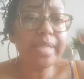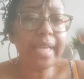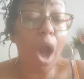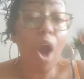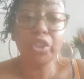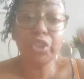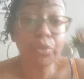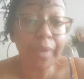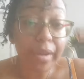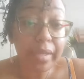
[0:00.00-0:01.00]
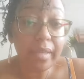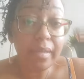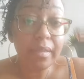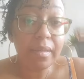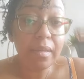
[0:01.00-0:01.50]

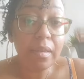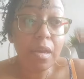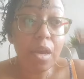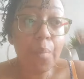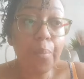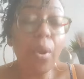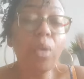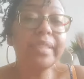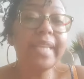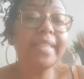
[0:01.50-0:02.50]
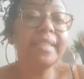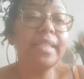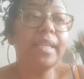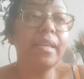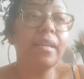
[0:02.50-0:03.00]
Australia,
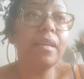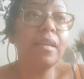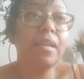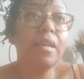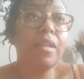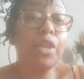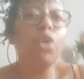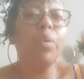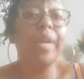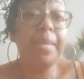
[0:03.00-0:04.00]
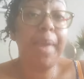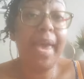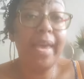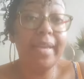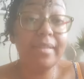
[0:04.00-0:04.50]
protesting the Green
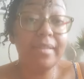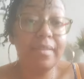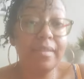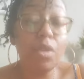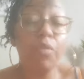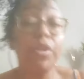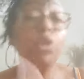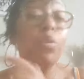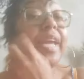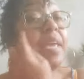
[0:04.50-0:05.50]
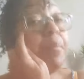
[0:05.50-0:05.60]
Pass. So the Green